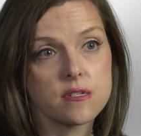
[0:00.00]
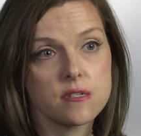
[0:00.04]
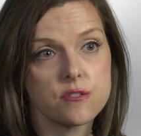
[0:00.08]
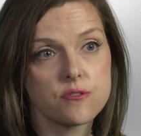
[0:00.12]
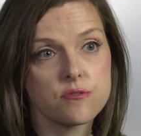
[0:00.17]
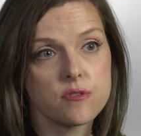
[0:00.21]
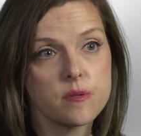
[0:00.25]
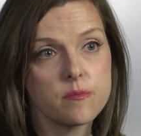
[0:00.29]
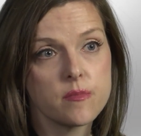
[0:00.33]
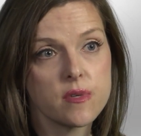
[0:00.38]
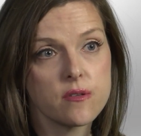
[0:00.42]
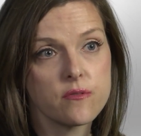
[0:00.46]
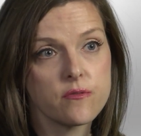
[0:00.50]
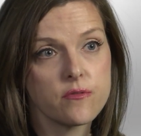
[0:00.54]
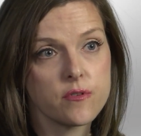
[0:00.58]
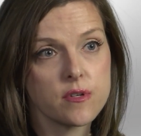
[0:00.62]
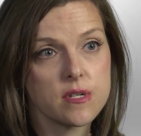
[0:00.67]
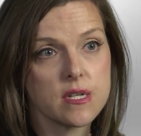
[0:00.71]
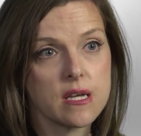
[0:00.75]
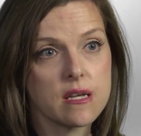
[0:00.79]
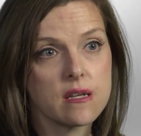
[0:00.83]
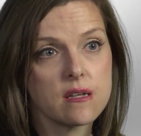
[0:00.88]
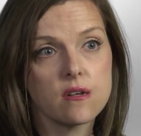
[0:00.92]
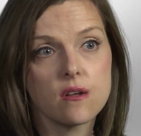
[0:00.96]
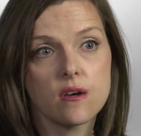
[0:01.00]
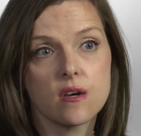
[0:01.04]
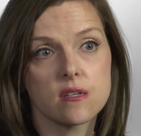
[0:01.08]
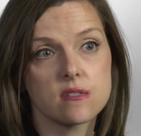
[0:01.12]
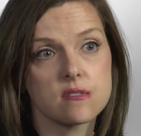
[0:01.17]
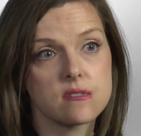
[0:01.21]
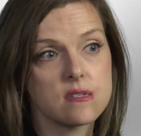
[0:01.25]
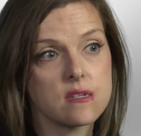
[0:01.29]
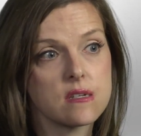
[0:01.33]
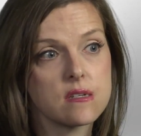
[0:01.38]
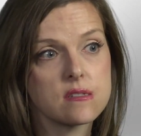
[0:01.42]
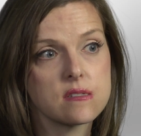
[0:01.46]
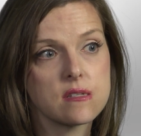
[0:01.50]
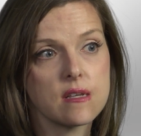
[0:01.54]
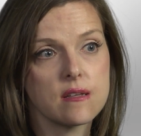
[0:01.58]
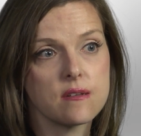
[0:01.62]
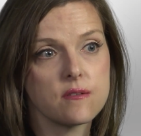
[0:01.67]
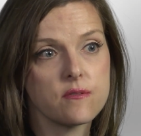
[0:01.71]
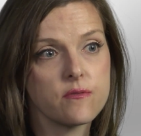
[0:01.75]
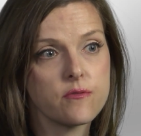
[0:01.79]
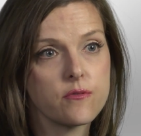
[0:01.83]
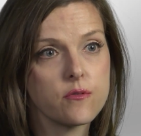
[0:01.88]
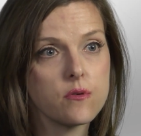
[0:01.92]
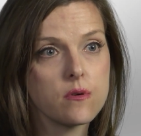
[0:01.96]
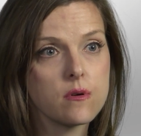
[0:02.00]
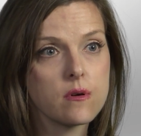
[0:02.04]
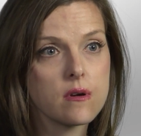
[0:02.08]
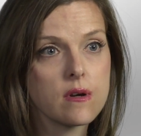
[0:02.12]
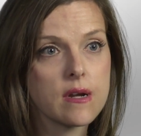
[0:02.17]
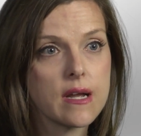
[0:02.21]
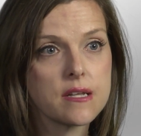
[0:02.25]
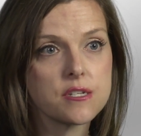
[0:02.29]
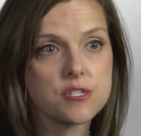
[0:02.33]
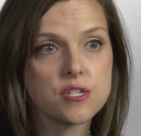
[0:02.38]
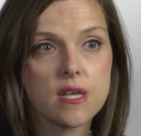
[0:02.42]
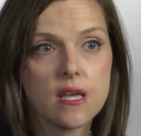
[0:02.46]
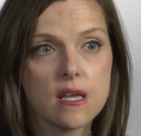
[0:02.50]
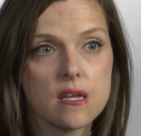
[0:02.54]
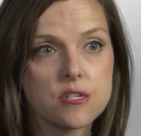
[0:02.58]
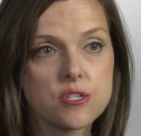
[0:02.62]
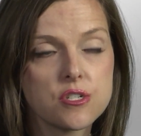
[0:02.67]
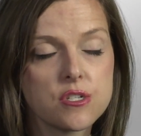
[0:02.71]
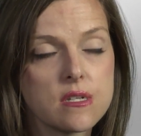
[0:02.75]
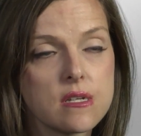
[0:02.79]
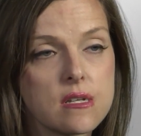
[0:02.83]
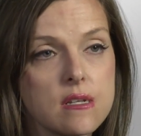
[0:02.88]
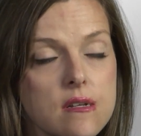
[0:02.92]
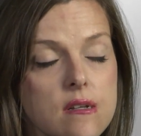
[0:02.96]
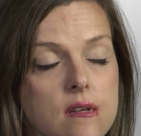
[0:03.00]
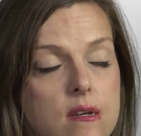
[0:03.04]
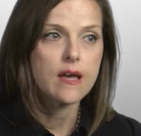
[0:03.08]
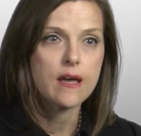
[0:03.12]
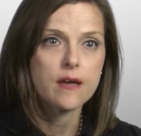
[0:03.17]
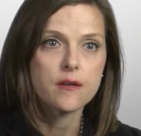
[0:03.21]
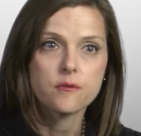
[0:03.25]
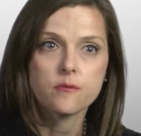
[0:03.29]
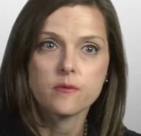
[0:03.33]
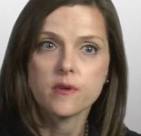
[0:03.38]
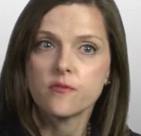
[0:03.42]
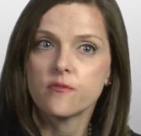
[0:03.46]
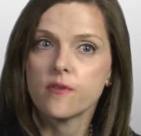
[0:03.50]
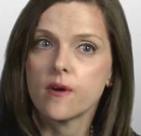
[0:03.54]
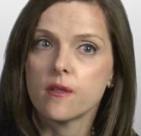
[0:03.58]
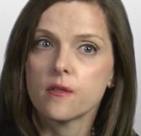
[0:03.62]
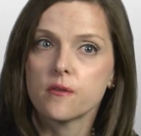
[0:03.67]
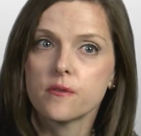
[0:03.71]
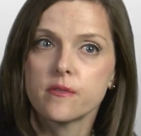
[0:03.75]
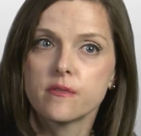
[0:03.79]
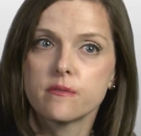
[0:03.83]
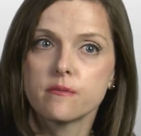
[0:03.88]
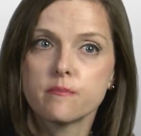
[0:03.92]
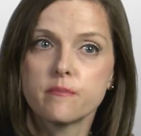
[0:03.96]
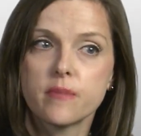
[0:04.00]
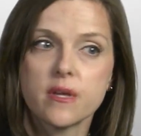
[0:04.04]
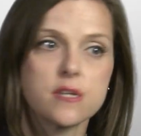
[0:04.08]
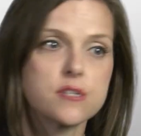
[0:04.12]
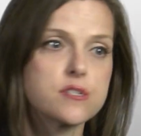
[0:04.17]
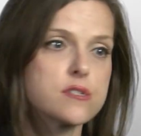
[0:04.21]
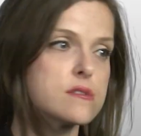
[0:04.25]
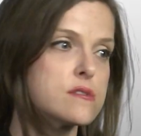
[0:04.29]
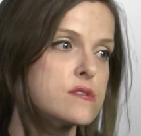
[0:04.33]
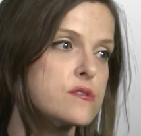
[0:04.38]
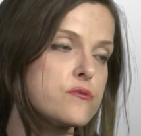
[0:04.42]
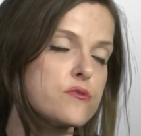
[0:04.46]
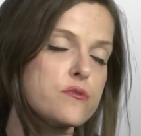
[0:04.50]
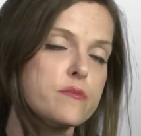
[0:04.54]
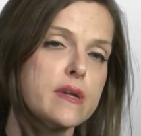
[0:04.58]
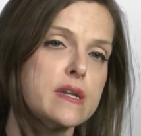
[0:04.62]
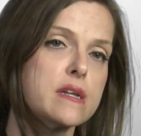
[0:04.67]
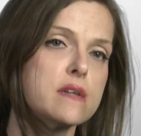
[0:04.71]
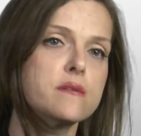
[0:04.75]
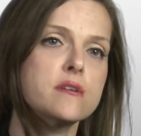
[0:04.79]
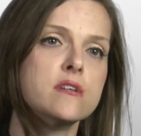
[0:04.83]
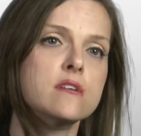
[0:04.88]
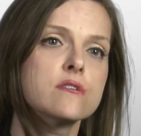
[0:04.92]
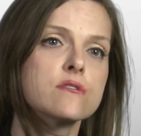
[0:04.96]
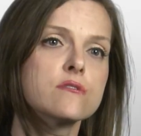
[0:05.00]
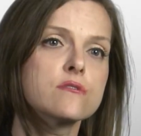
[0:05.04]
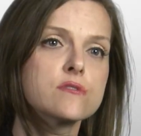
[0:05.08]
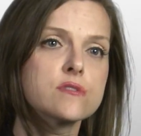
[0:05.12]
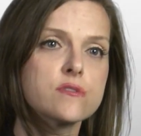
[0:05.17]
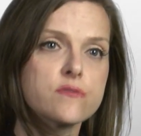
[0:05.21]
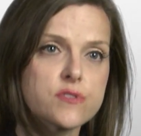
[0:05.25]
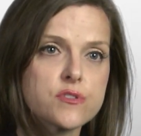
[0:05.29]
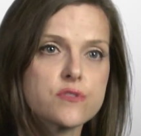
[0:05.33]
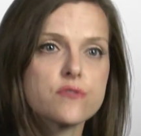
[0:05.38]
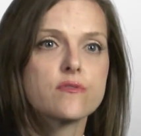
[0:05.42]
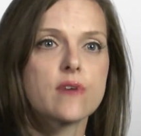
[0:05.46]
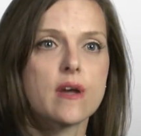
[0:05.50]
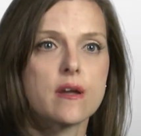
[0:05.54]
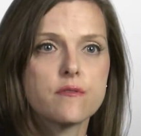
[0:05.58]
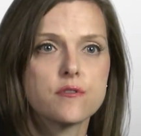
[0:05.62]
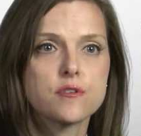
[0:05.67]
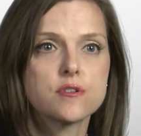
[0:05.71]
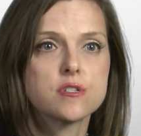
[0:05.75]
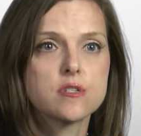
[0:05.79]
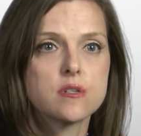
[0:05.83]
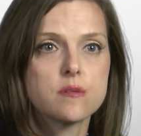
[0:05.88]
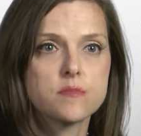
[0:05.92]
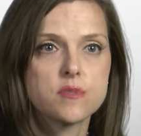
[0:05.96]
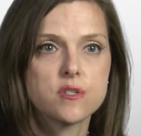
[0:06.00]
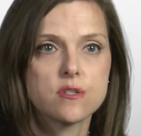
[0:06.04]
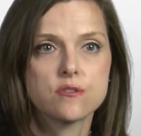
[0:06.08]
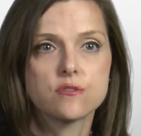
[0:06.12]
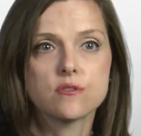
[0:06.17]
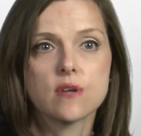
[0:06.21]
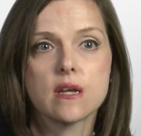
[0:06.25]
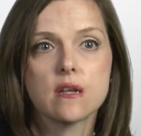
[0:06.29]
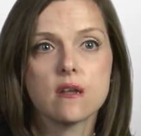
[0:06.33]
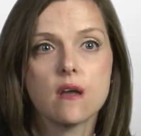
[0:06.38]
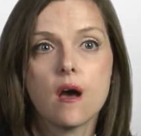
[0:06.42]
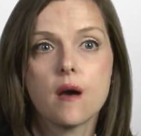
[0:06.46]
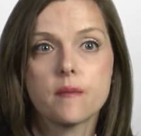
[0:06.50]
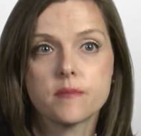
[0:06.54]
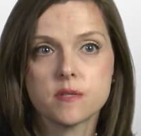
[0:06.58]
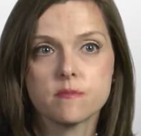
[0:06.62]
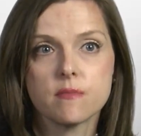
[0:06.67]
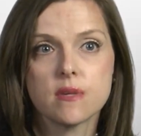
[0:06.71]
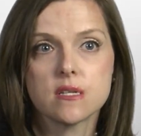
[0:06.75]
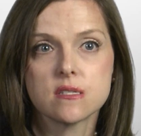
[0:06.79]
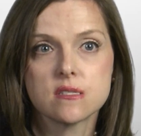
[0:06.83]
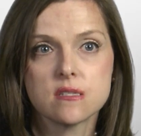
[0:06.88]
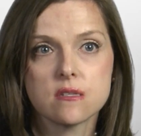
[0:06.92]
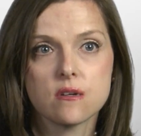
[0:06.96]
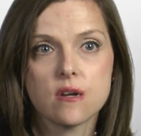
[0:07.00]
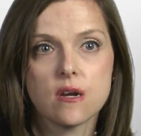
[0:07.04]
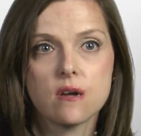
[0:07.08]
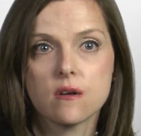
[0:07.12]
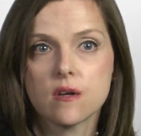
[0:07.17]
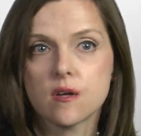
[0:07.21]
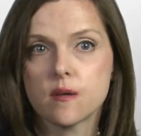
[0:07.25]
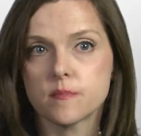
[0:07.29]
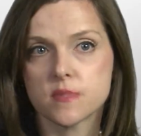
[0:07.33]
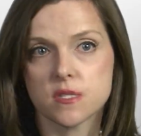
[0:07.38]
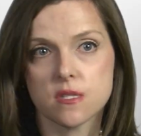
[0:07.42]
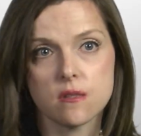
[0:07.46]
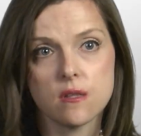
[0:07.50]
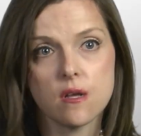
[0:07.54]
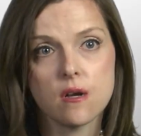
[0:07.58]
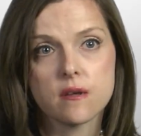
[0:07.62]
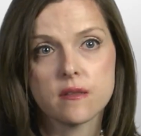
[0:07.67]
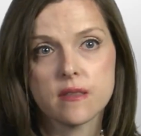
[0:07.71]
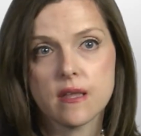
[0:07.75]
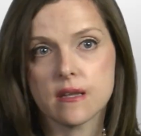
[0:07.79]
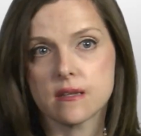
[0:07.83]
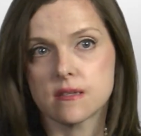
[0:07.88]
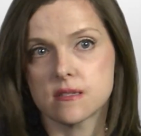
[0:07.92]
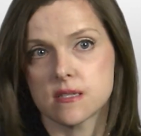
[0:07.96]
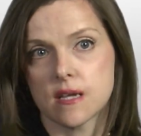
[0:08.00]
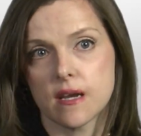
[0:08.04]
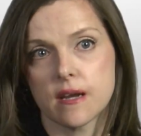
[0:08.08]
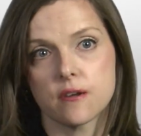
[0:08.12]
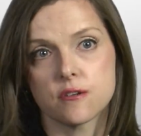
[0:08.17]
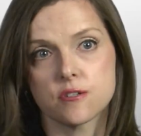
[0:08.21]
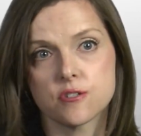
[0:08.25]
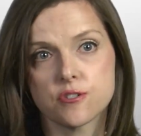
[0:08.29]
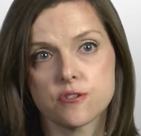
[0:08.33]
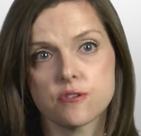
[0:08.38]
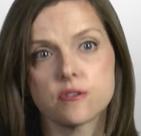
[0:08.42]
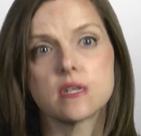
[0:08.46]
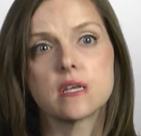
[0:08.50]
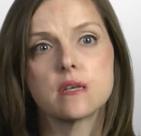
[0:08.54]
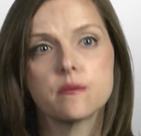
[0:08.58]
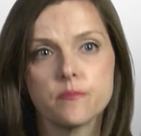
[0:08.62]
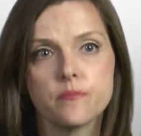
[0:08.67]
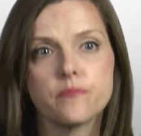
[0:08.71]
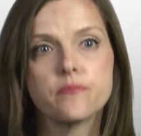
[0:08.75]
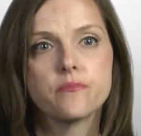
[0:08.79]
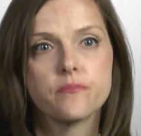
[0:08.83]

to treatment for diagnostics and for education, and we follow patients through many years of survivorship to try to optimize their outcomes along that entire journey.